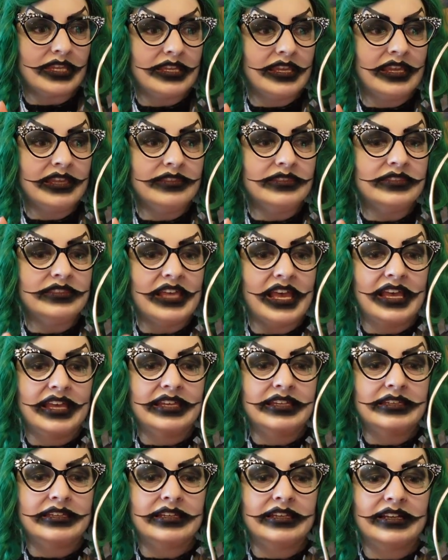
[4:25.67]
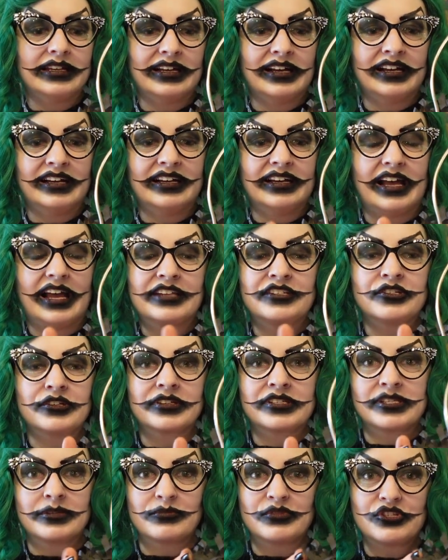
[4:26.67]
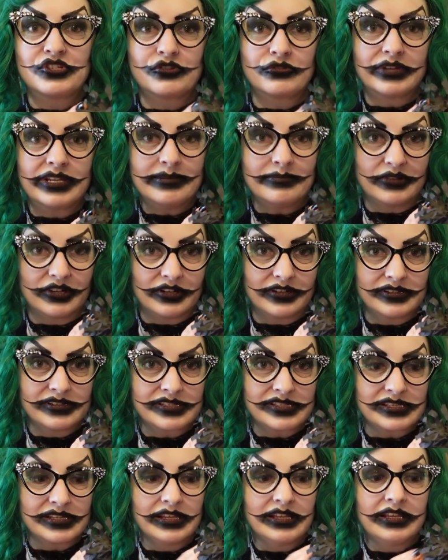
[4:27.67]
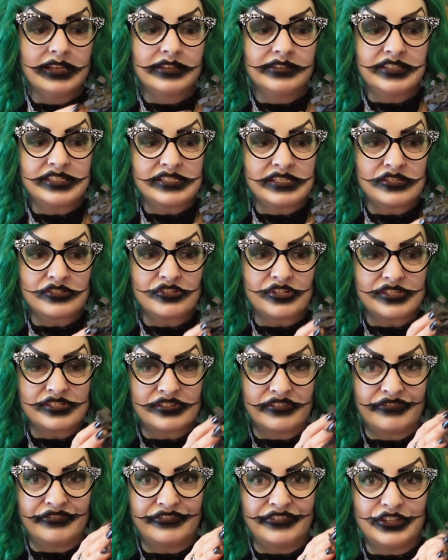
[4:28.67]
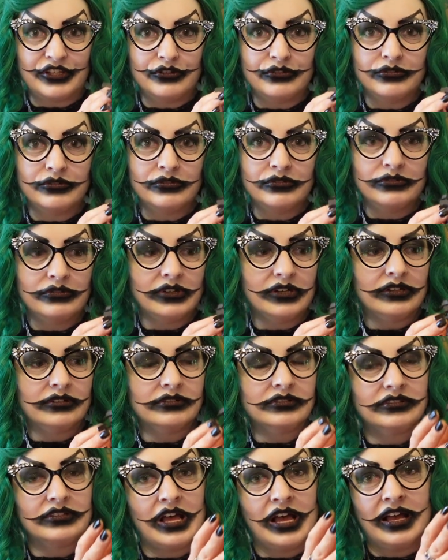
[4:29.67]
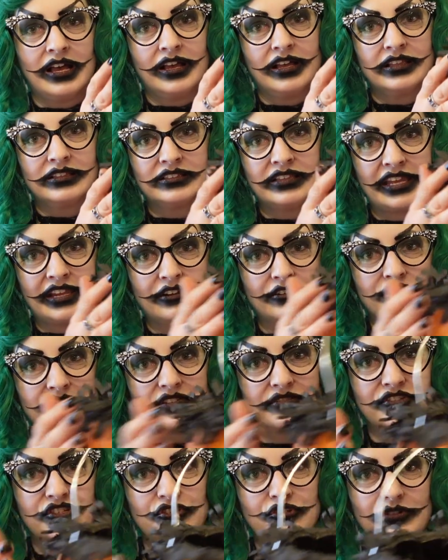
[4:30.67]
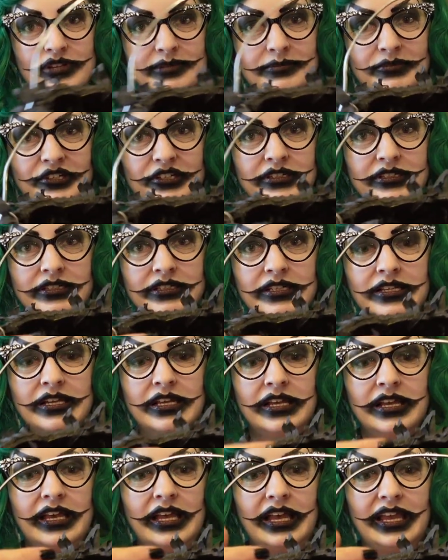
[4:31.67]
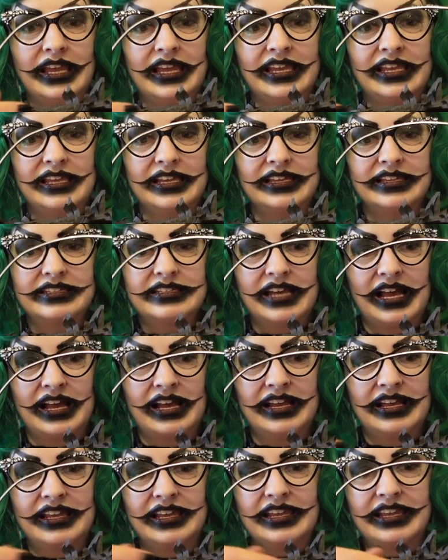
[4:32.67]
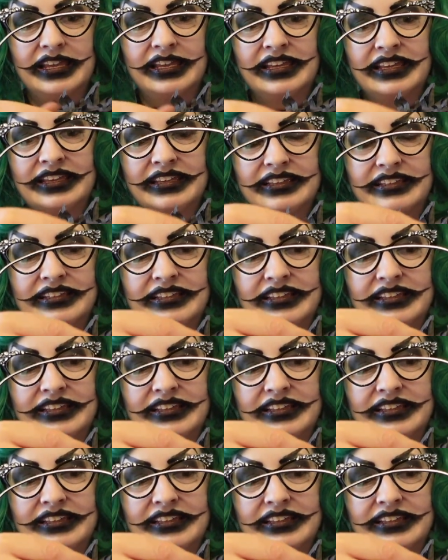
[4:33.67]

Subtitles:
then I took some streamers. This is just a few layers of streamer, and I